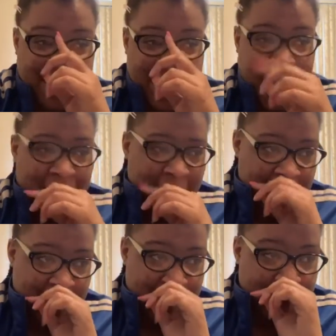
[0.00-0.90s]

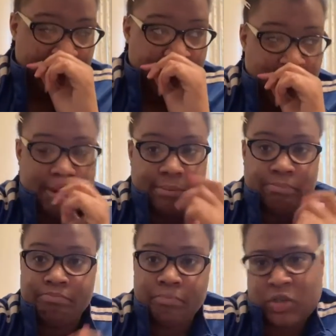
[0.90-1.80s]
And
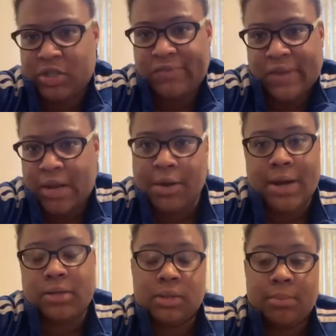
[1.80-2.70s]
just figure
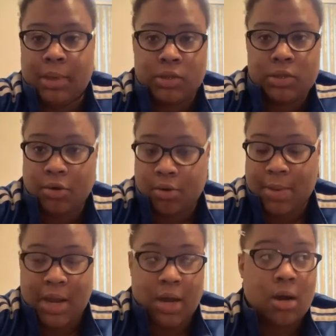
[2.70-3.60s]
out something else to do to
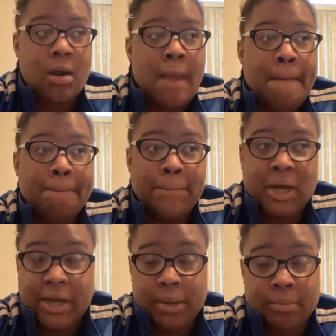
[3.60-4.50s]
my hair.
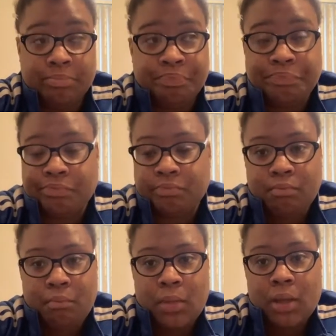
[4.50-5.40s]
But
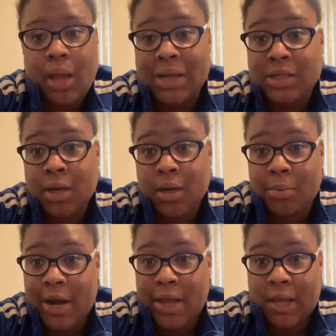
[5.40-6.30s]
I took a
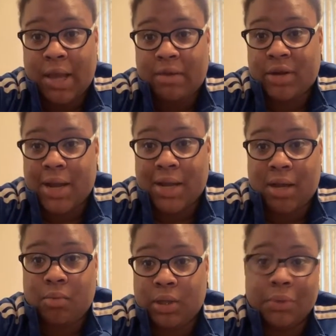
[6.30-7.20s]
break after I
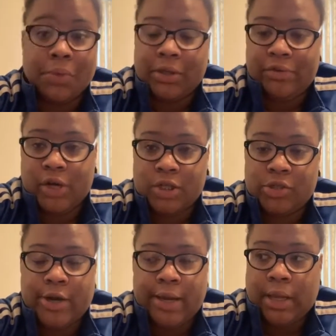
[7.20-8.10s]
got really, really
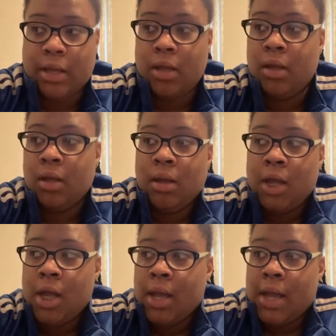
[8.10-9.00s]
frustrated
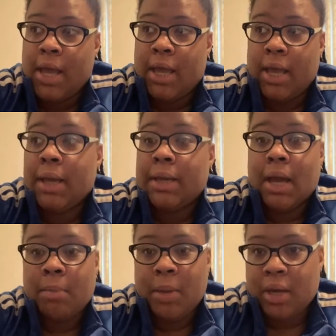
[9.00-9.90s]
and
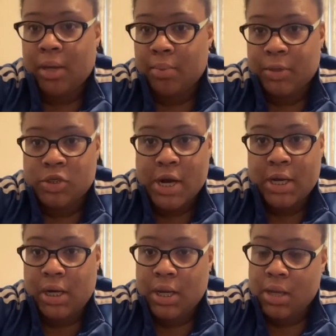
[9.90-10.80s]
got back up and tried
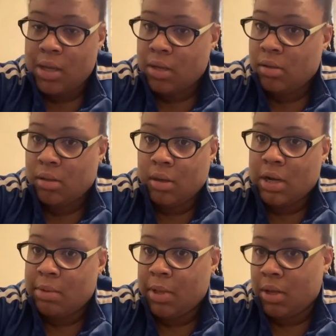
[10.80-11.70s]
it again, and
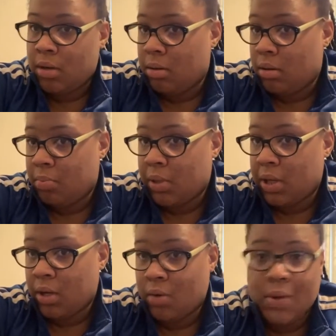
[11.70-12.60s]
I've been
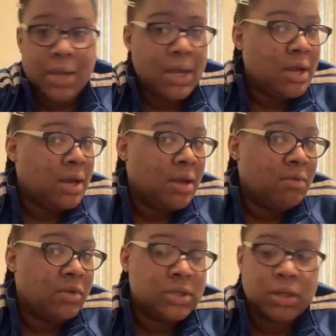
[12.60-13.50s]
plucking away at it
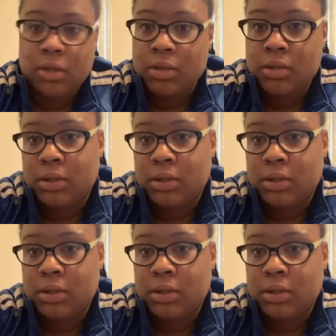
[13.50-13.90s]
ever since.